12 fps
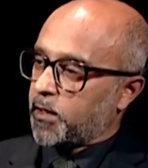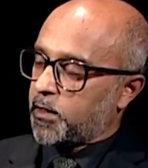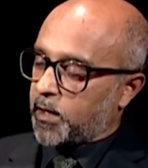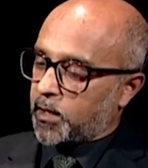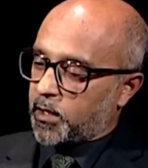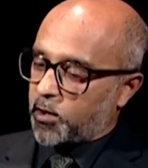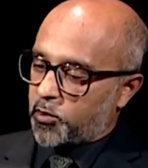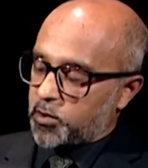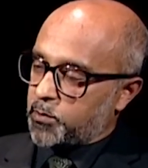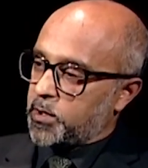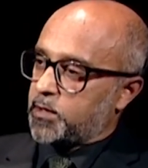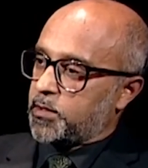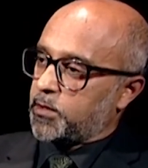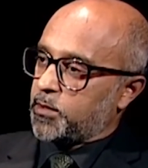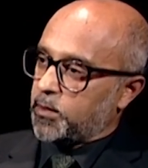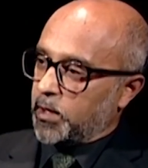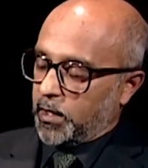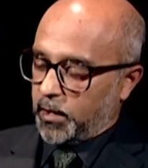that encouraged me
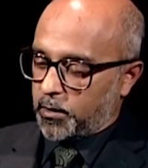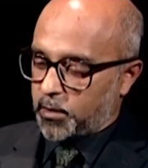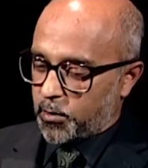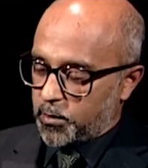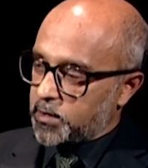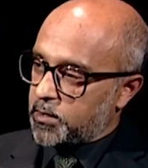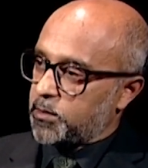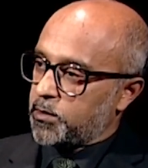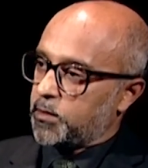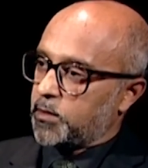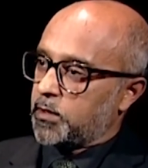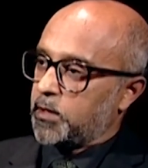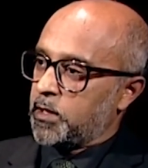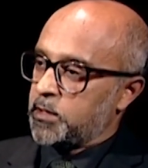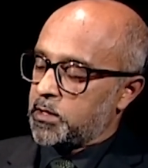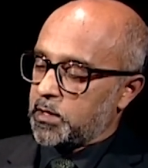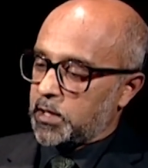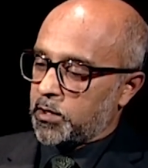to go into
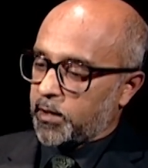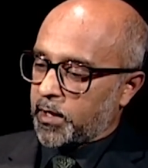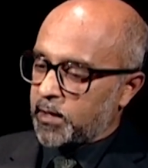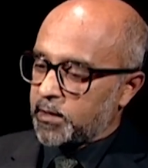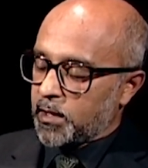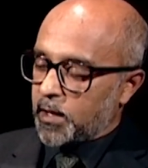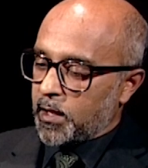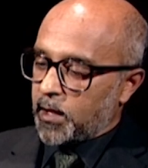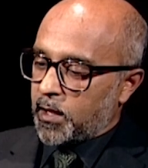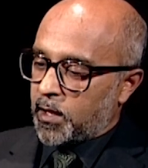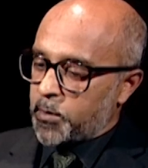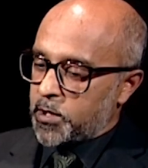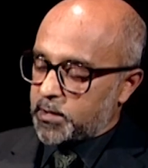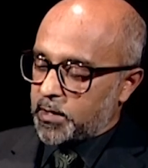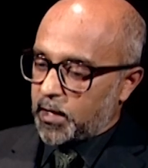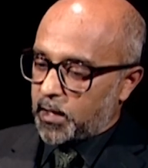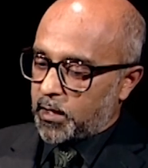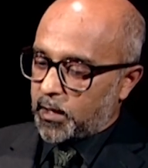engineering. And I must
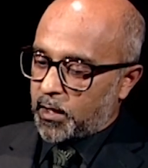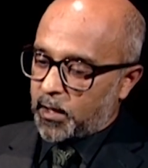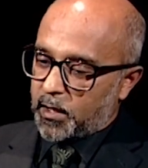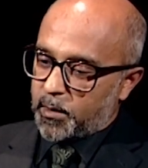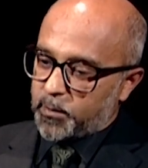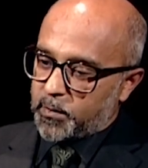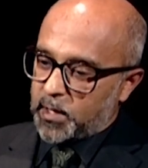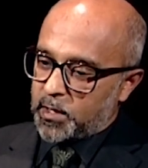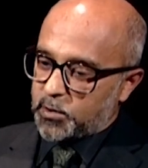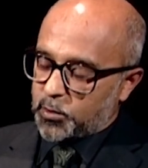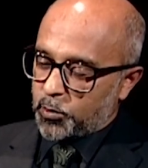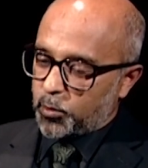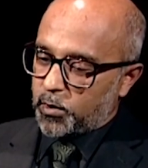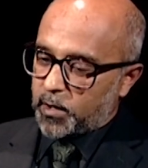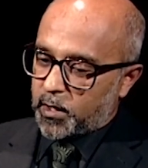say, um, in school,